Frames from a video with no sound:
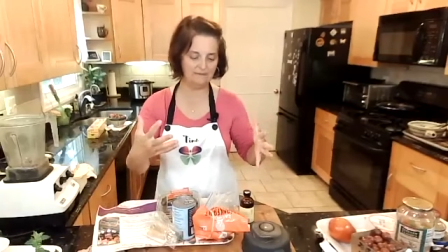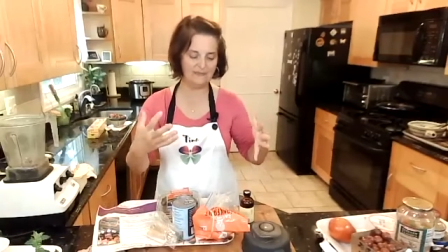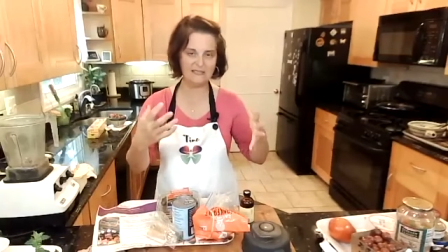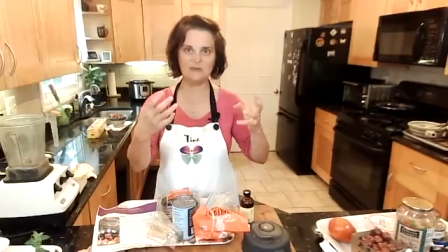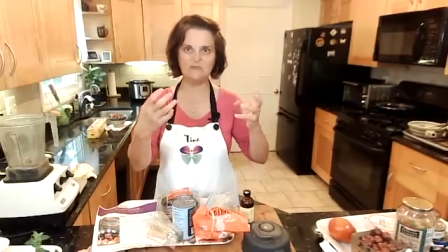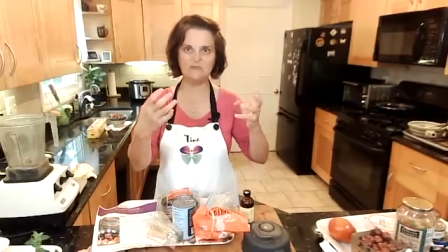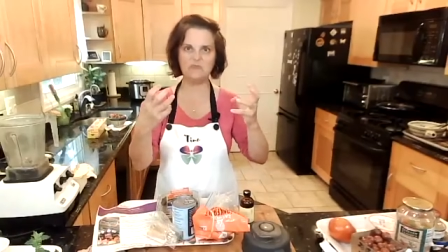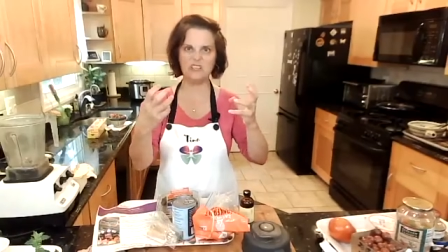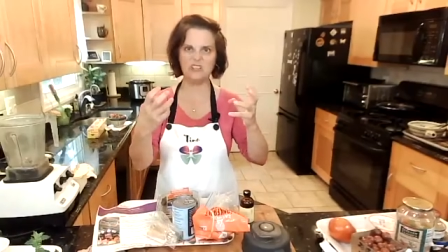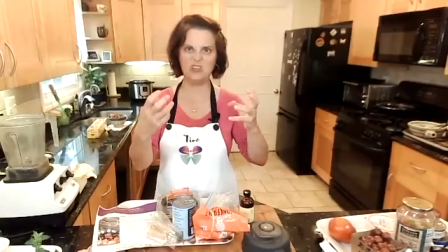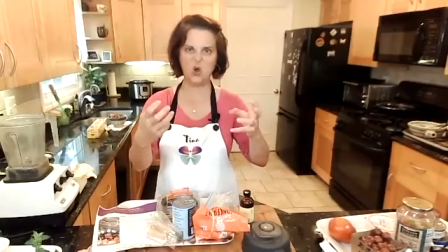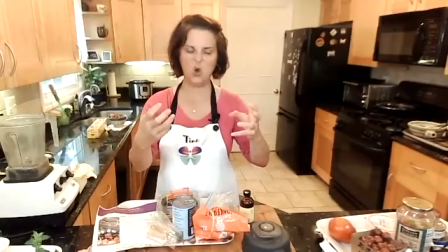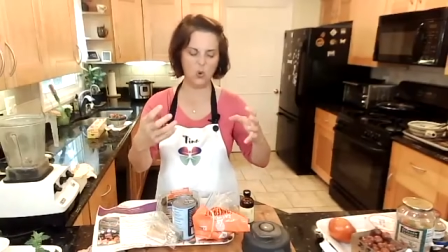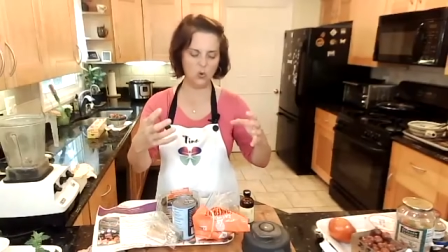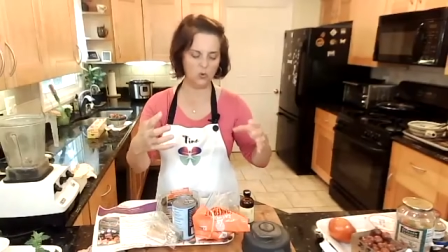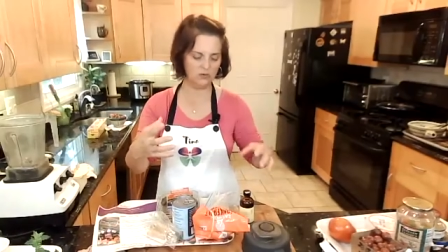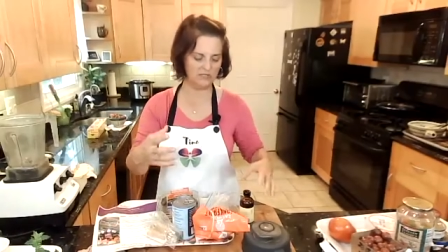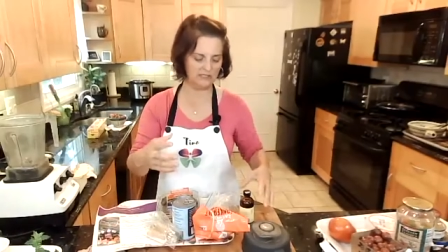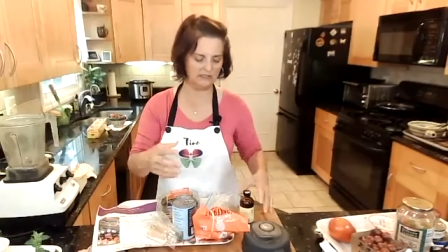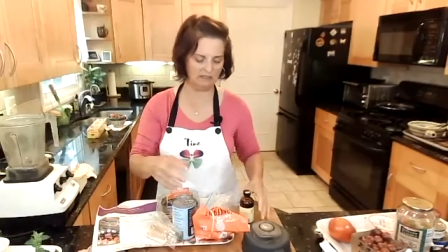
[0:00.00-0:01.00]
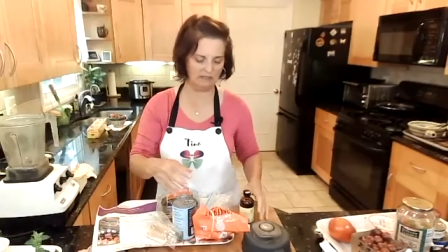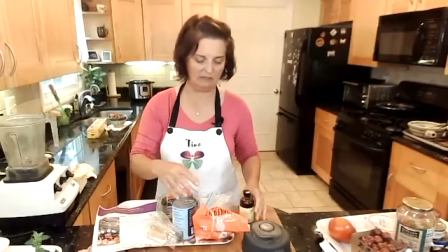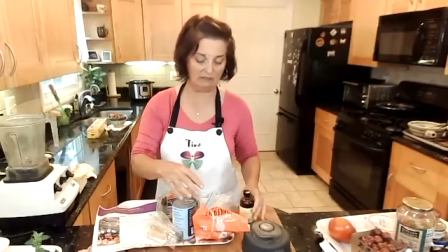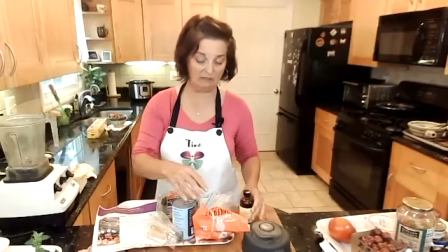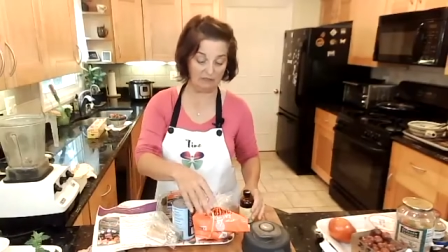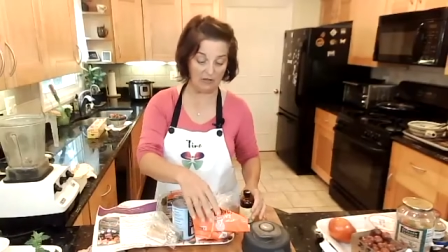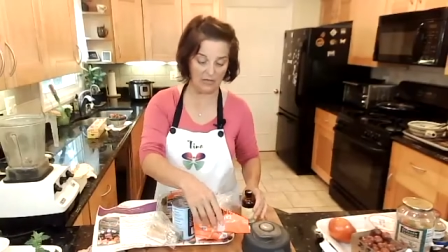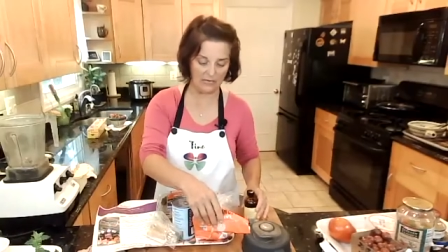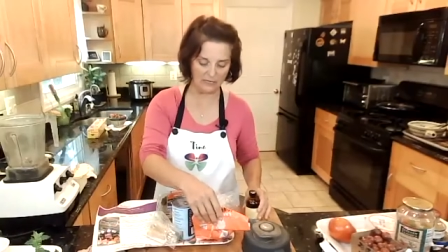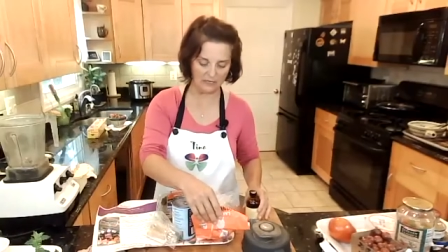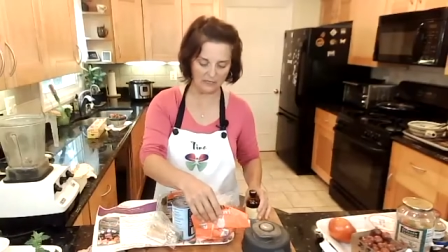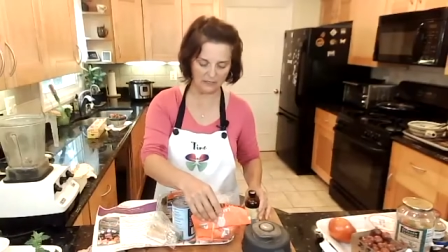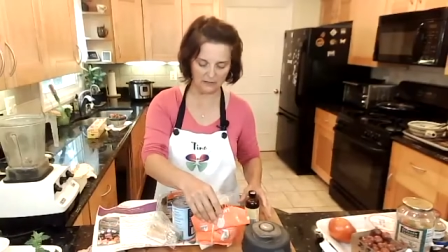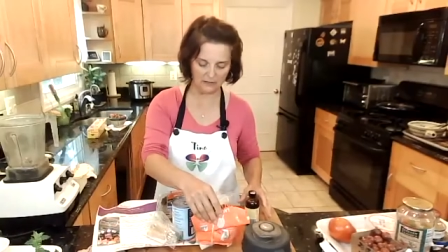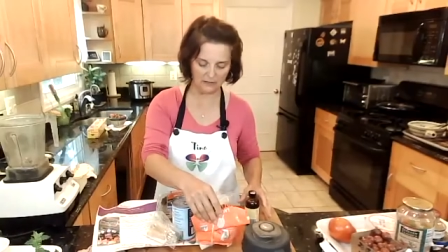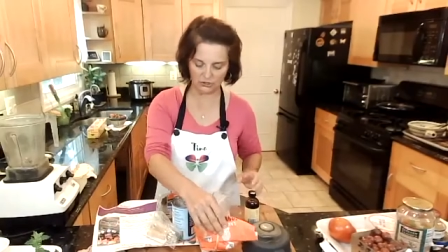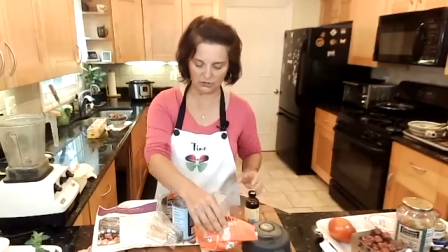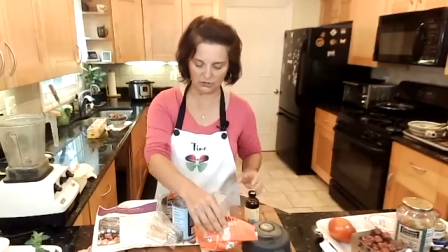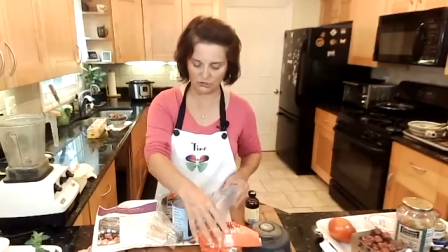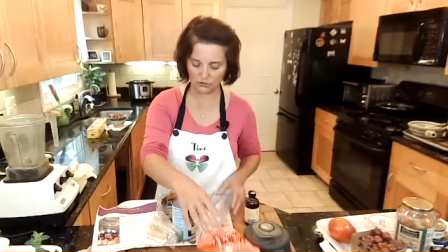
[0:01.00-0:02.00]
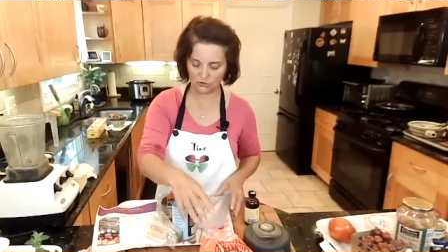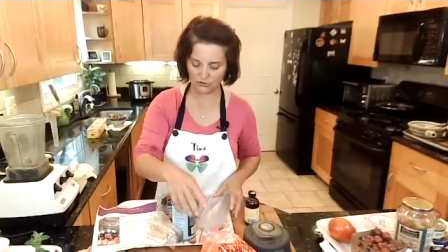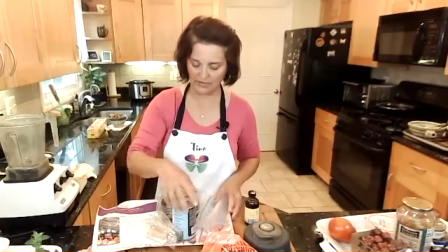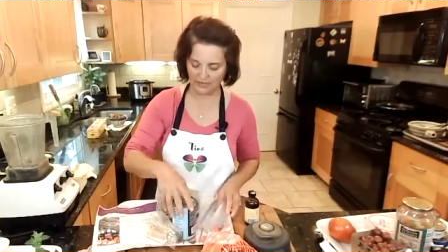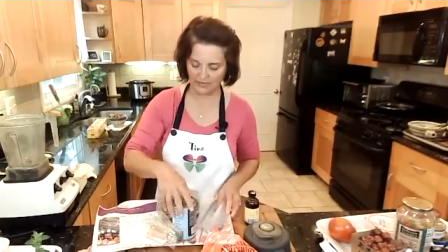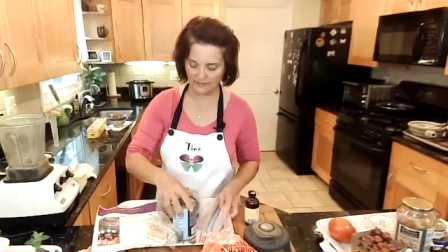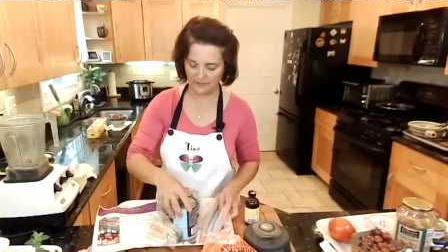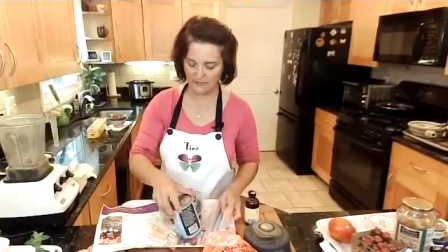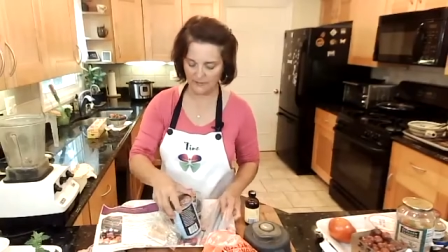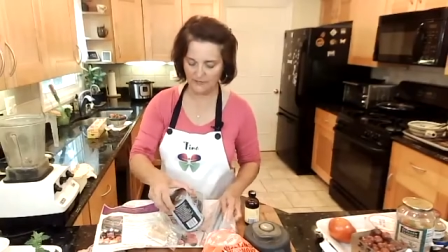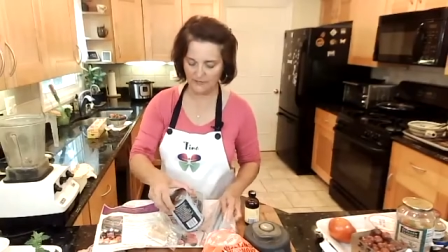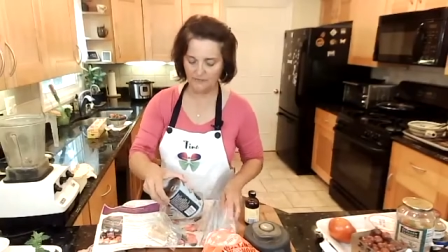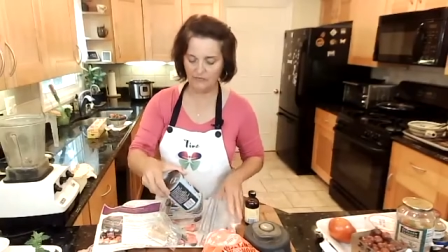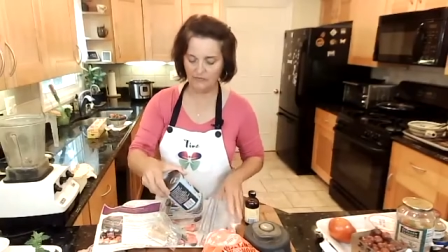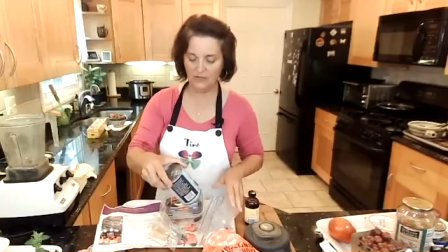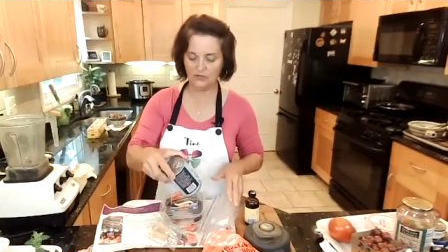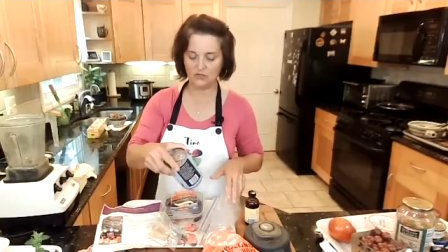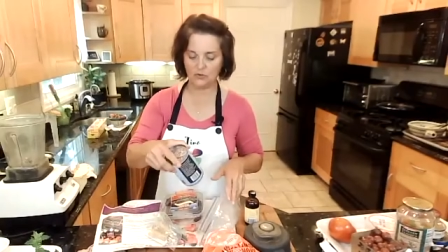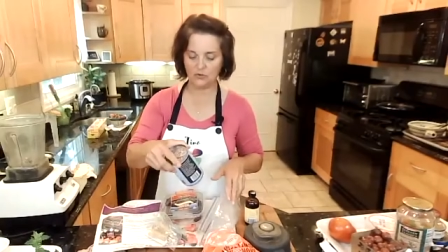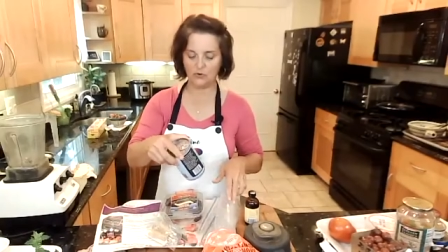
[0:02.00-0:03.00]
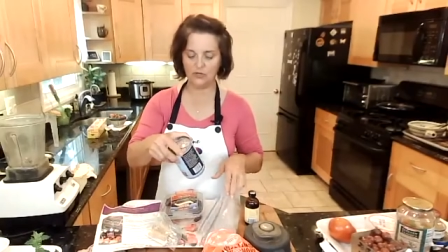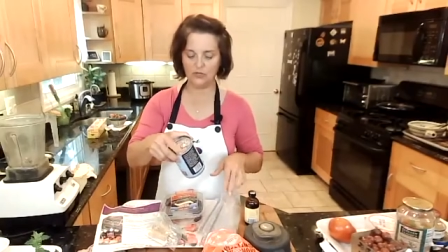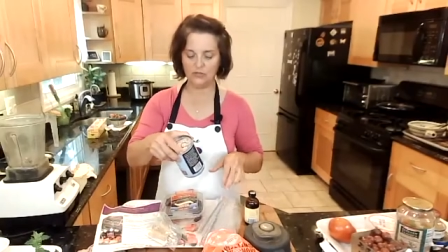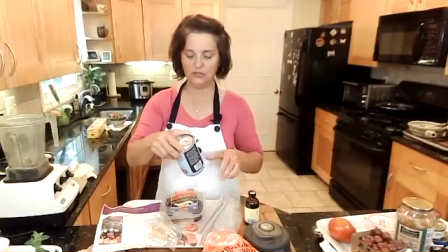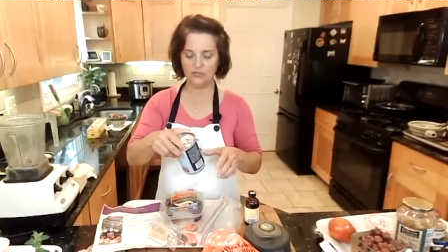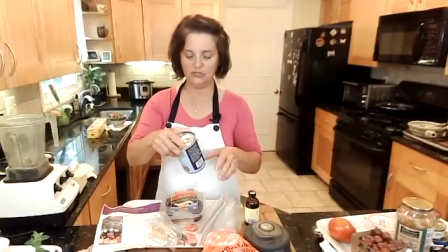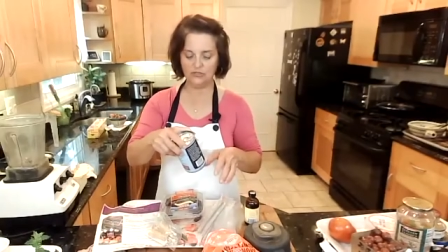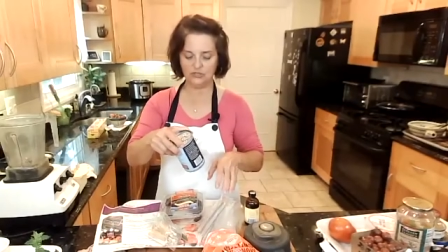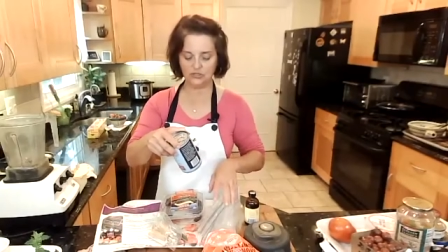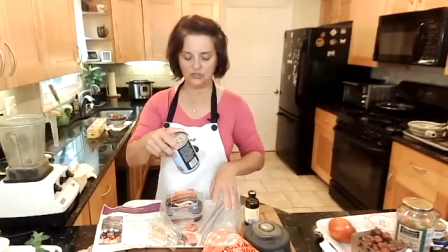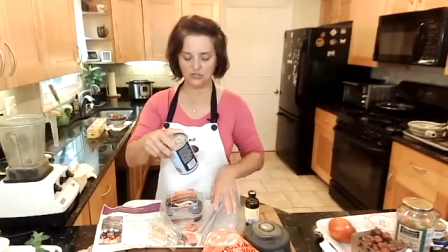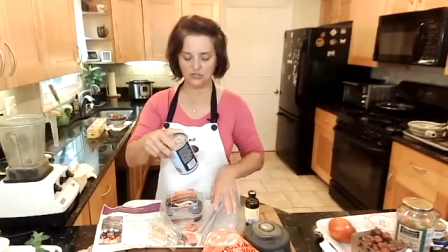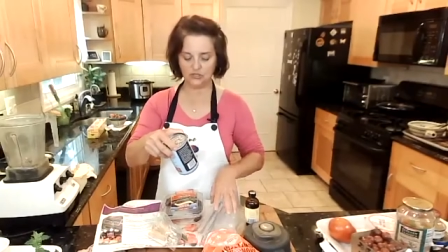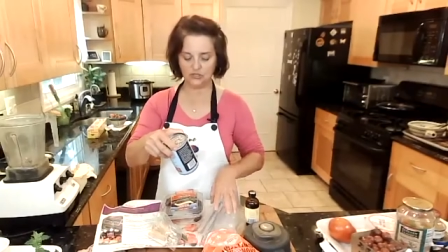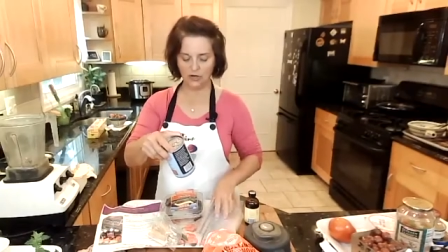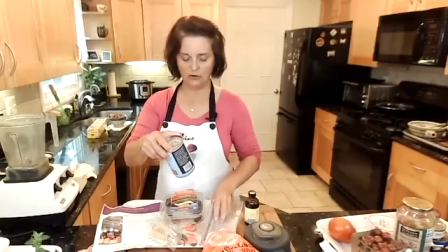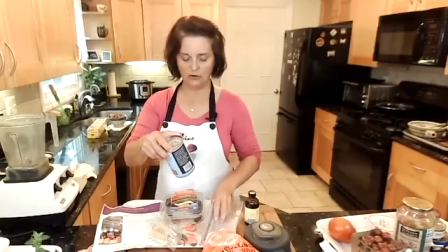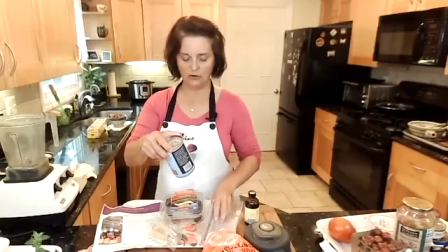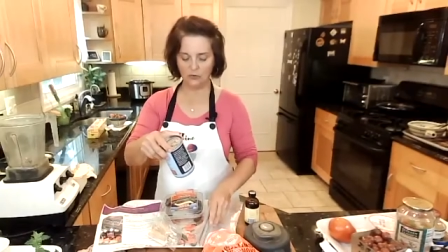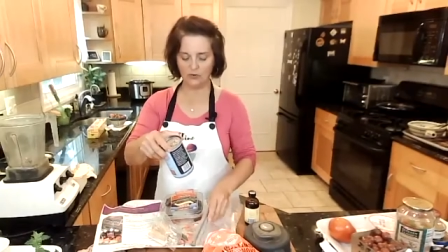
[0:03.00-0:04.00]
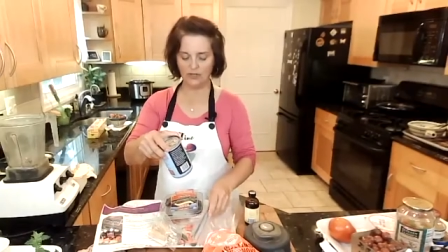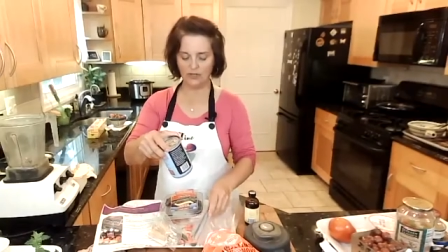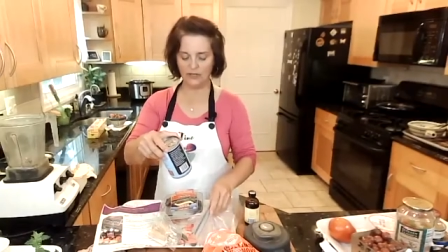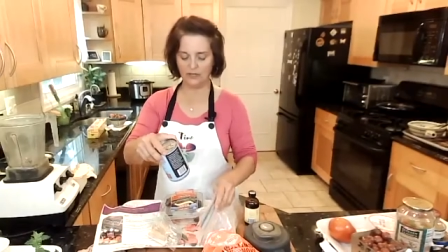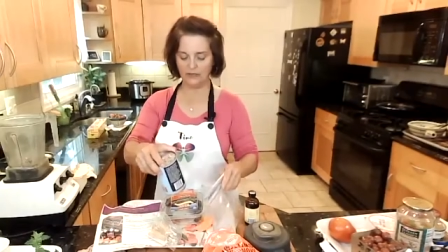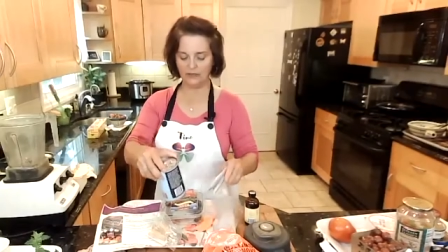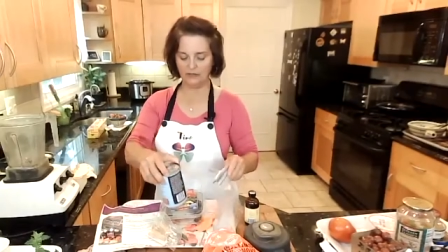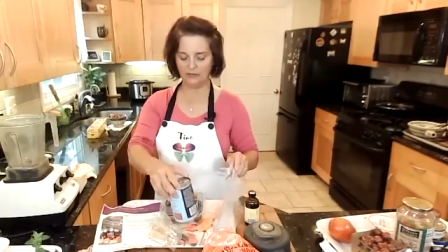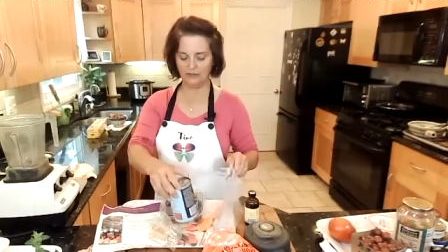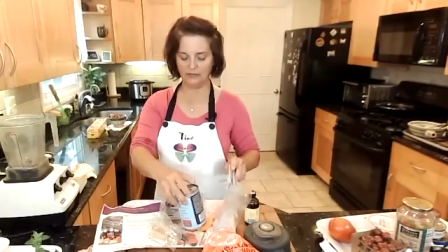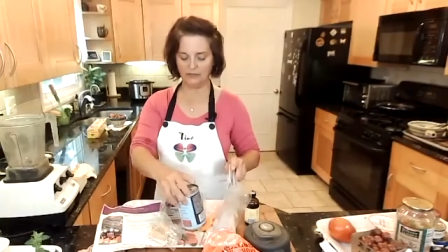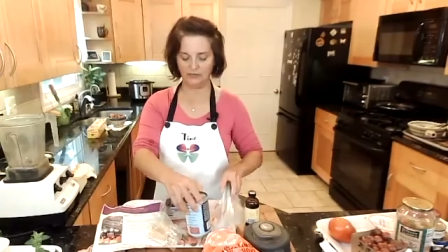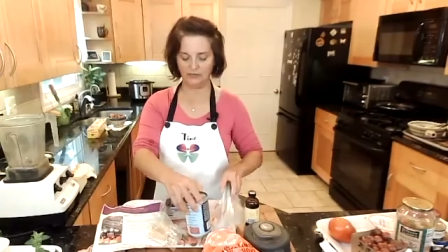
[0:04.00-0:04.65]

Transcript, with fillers: something cold and fun to drink. So we're going to start with